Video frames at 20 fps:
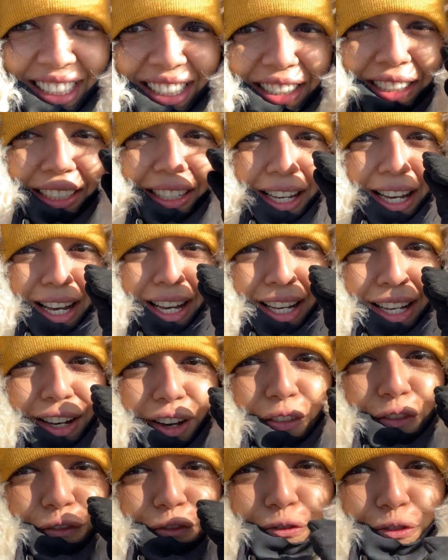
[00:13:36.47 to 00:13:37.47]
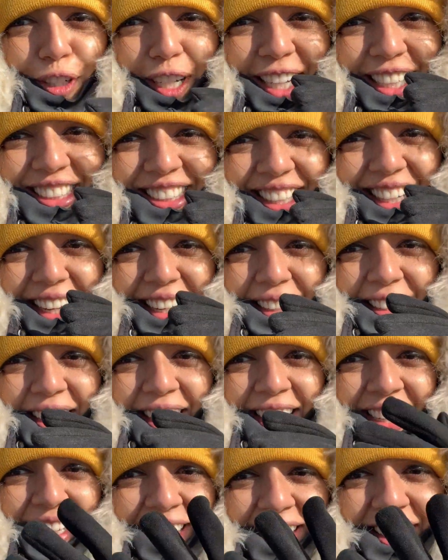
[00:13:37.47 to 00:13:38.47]
It's freezing
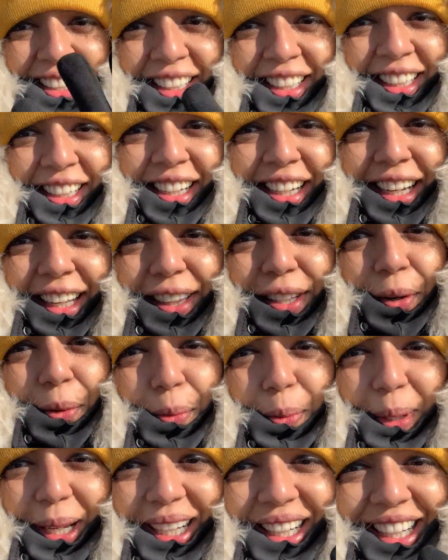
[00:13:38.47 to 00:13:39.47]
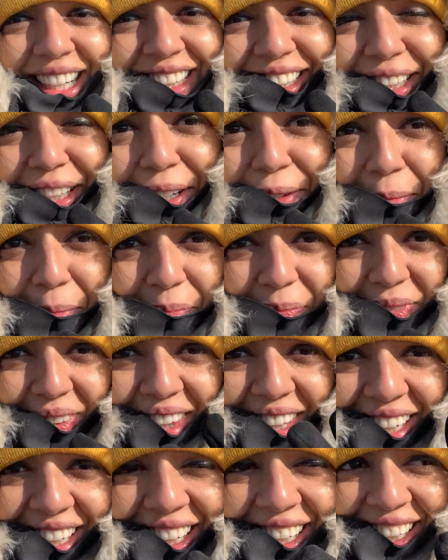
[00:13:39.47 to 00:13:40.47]
and the wind is
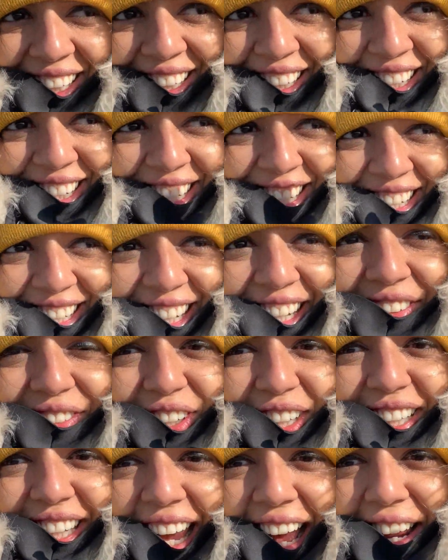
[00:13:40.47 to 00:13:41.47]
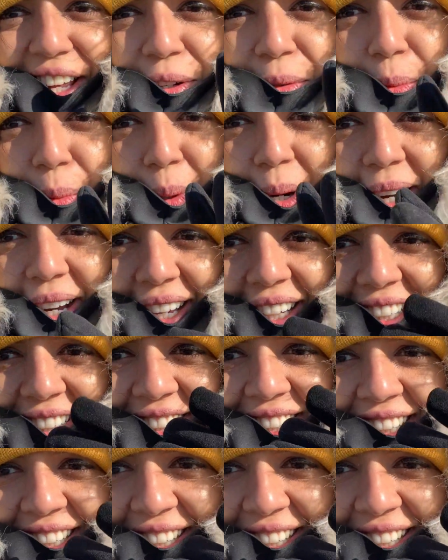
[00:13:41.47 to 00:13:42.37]
even getting worse.